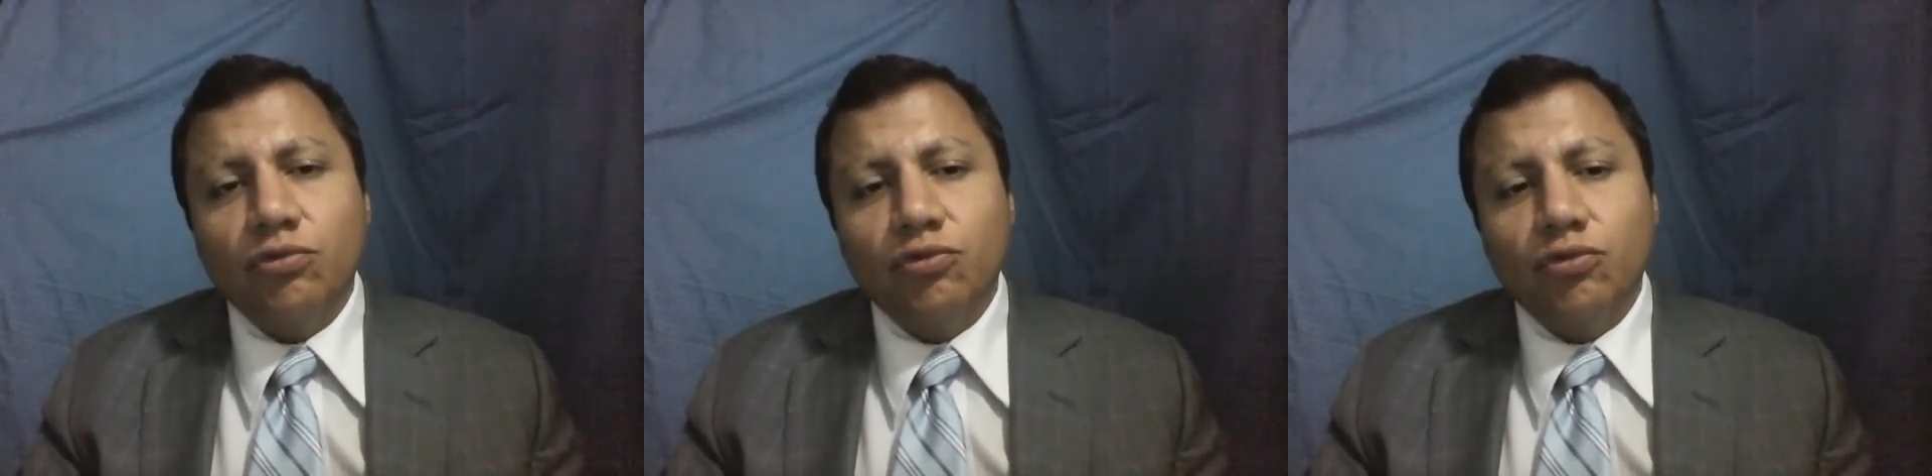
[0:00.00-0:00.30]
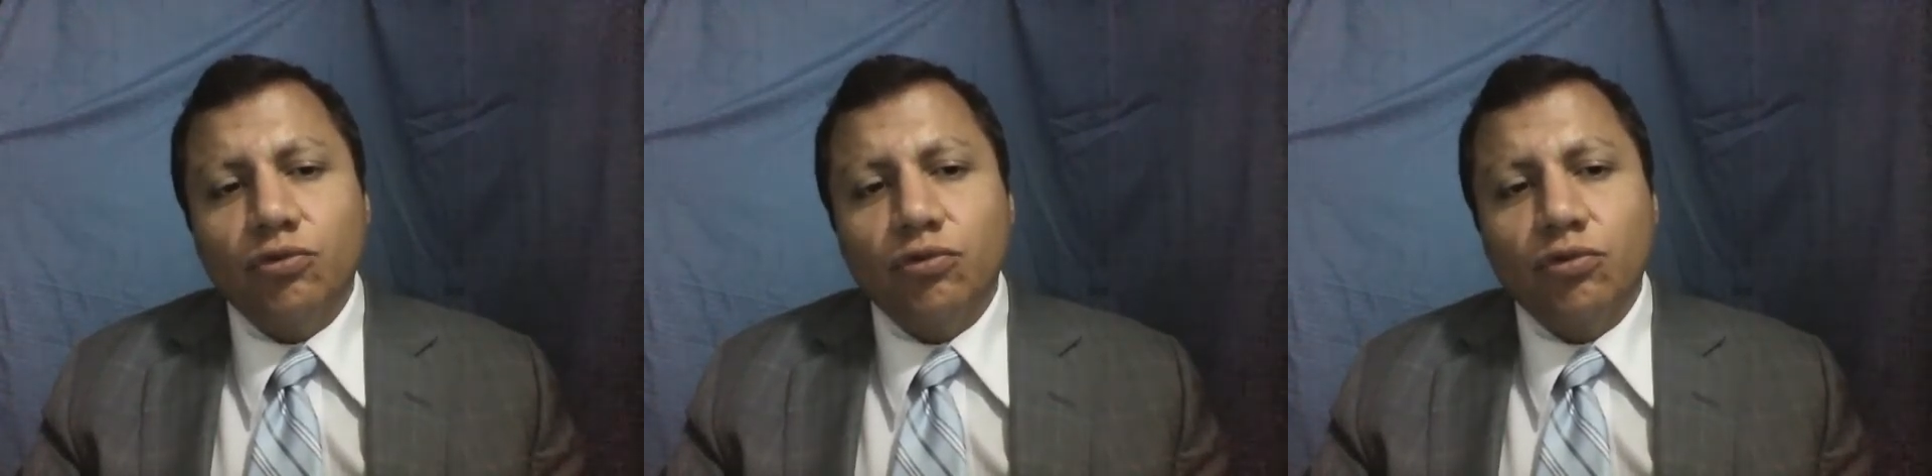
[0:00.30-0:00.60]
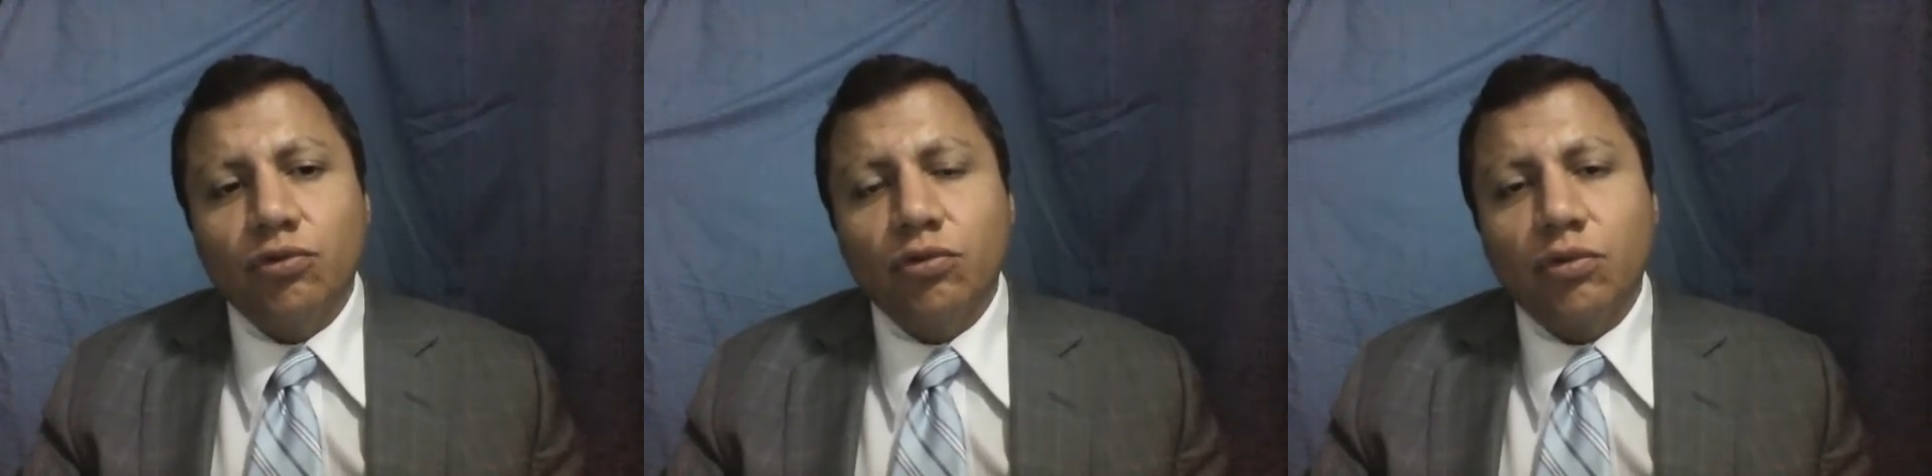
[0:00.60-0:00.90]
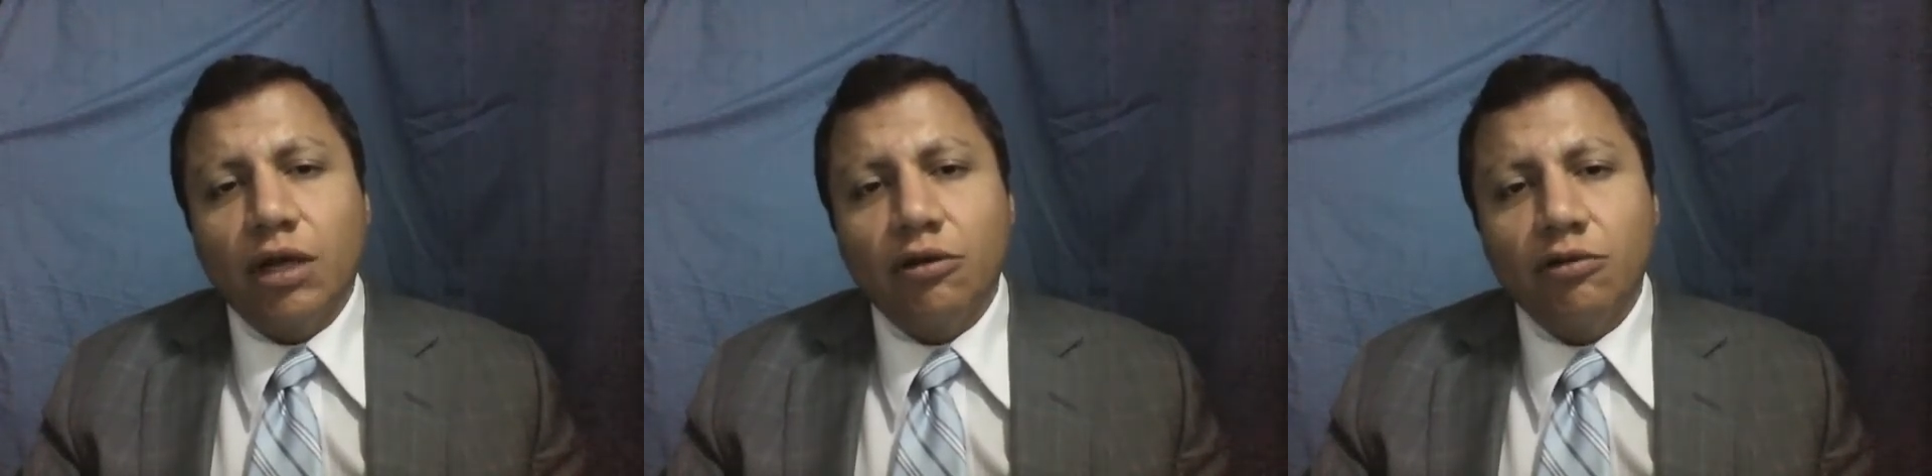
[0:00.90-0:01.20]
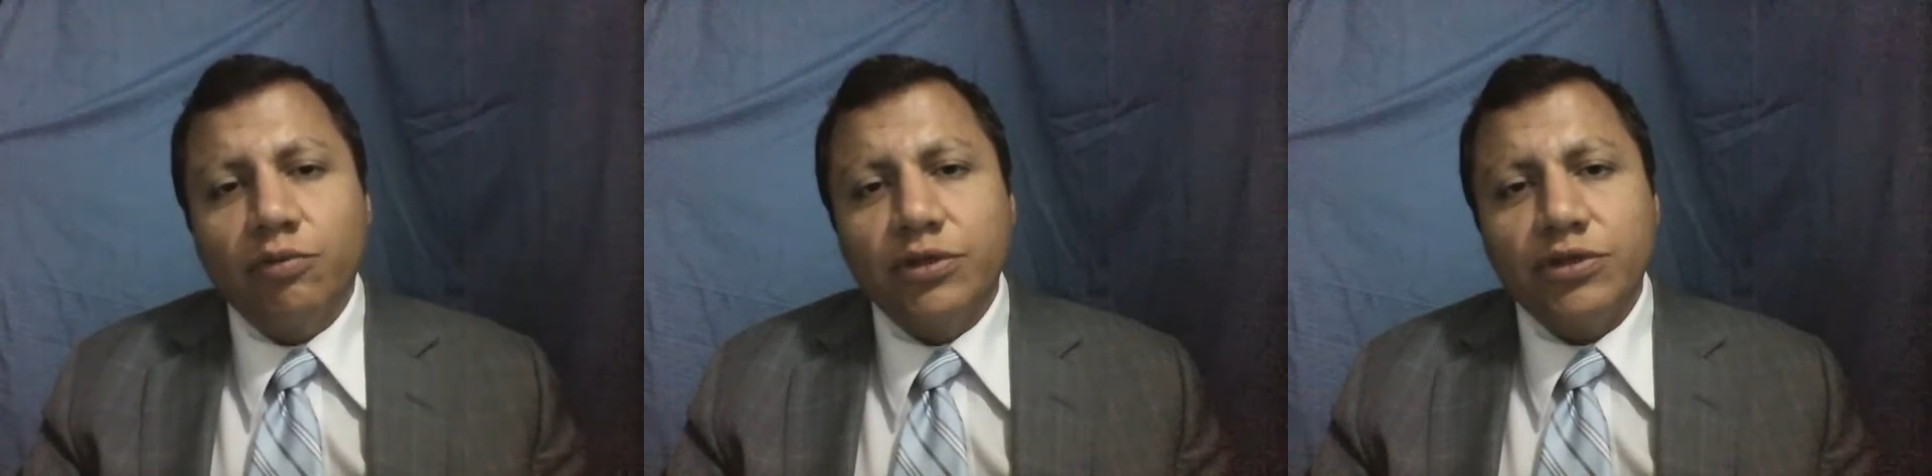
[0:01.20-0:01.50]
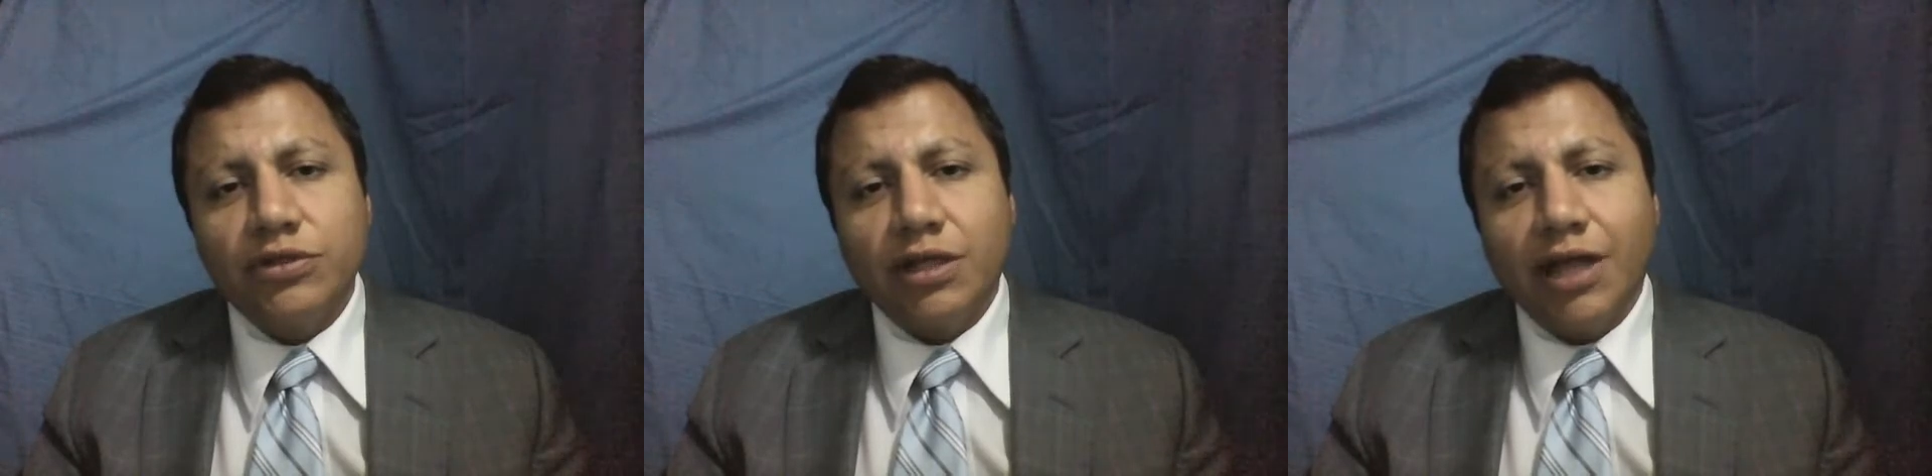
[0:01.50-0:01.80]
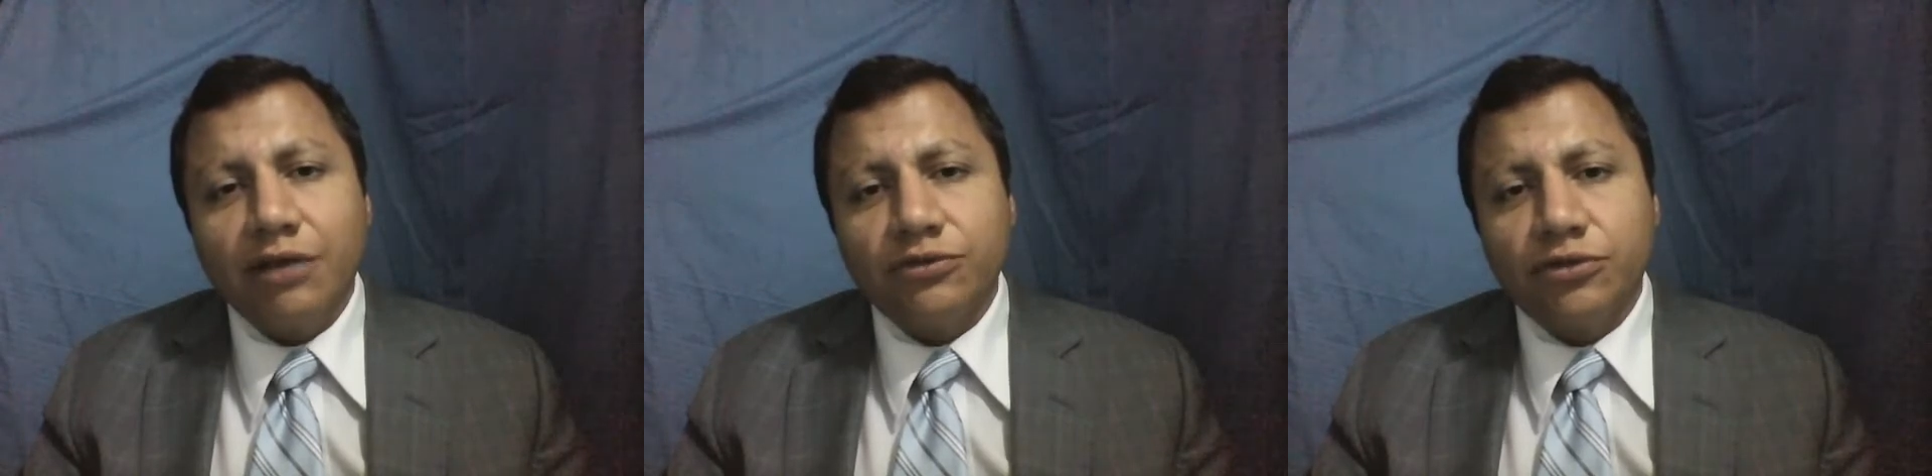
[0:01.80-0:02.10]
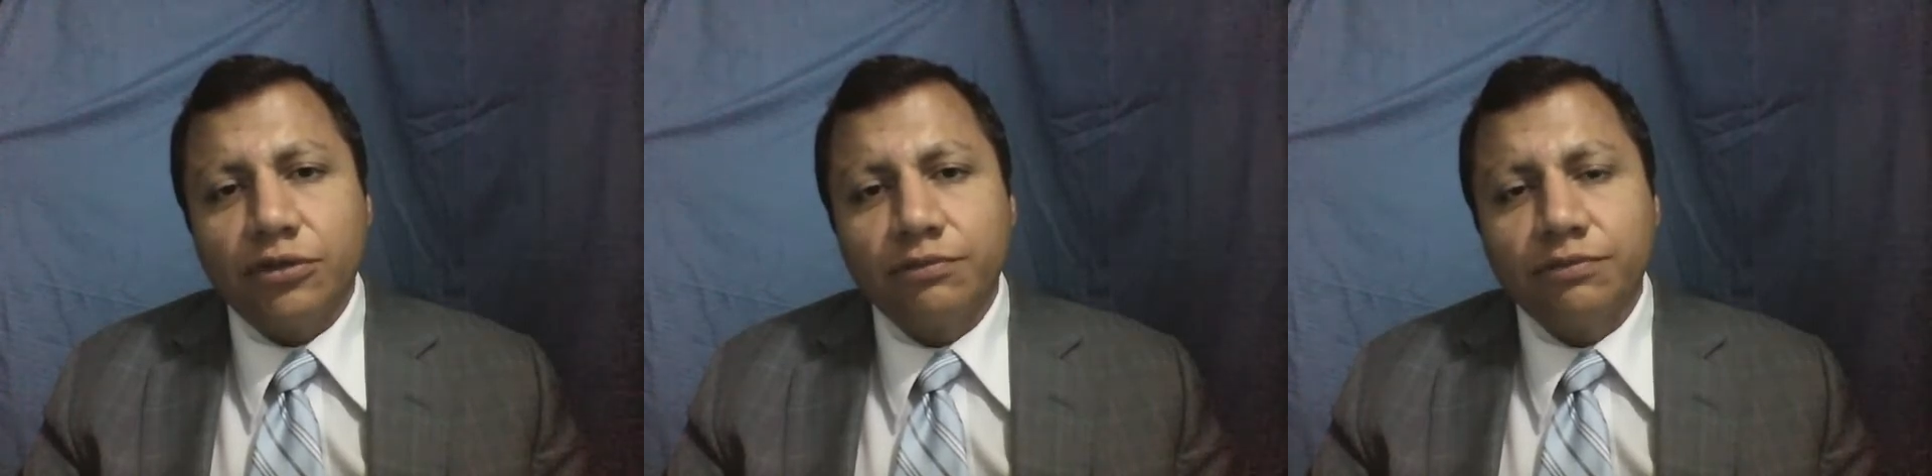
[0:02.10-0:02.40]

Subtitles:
to accomplish an answer.